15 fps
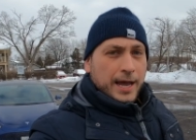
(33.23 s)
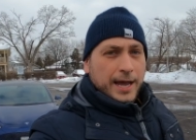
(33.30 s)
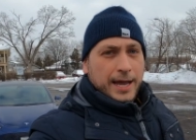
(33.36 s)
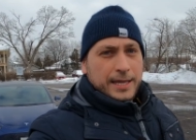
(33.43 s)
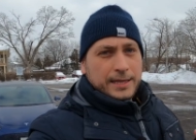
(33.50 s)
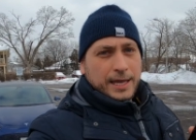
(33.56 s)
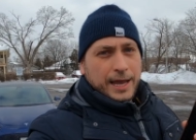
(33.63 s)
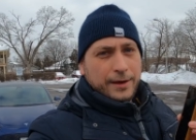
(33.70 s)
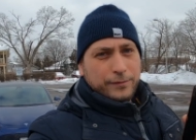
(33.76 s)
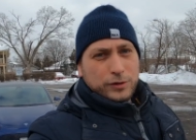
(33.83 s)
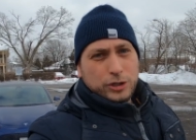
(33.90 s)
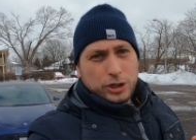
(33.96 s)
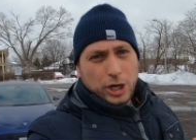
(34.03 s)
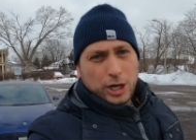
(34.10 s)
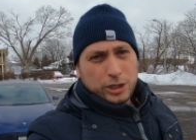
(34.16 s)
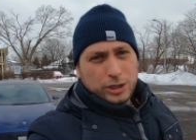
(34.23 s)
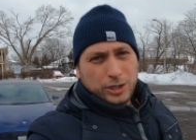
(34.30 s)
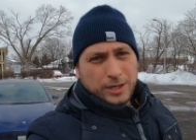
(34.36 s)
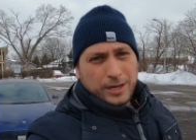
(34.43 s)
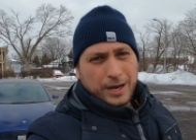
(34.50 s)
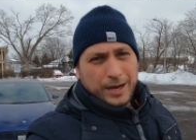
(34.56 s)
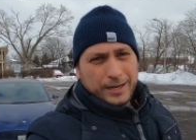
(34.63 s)
And I haven't charged
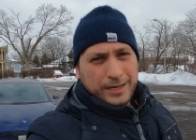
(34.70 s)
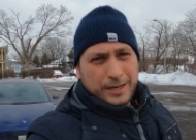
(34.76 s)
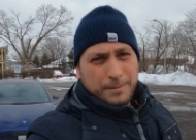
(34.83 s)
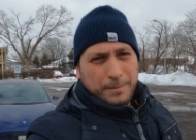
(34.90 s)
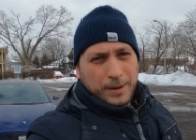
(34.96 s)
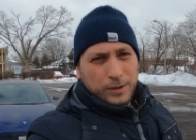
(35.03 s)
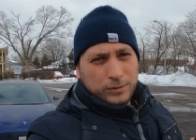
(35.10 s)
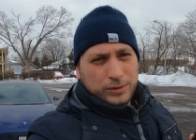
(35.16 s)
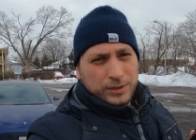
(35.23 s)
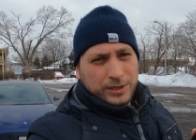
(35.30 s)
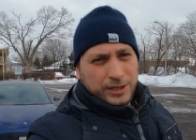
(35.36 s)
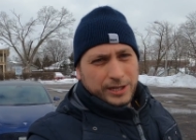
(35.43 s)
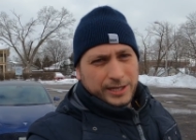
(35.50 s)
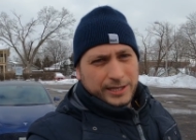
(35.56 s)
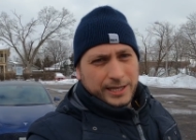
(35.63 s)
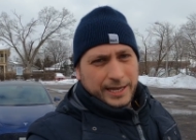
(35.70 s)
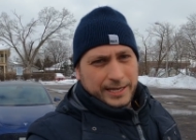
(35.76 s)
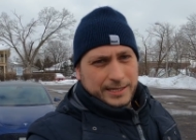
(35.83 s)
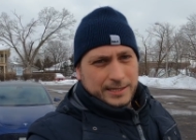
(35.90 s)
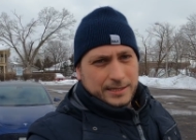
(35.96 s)
the car in about 3 days.